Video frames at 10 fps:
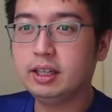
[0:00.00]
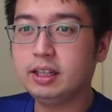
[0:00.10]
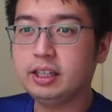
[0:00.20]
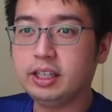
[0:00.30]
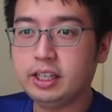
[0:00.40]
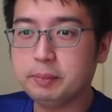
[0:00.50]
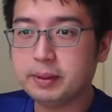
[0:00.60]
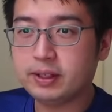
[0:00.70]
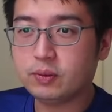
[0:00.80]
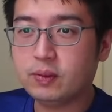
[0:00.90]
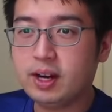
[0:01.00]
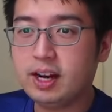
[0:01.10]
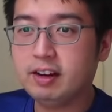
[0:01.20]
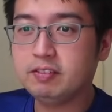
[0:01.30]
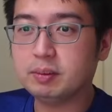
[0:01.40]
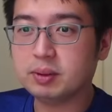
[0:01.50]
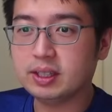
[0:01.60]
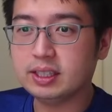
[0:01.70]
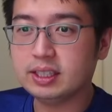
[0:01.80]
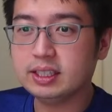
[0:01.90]
The email arrived. I'm
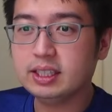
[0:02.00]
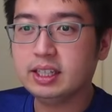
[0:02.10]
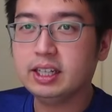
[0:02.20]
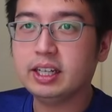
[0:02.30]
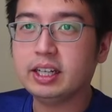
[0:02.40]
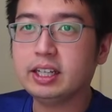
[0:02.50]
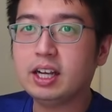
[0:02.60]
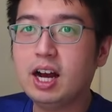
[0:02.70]
gonna hit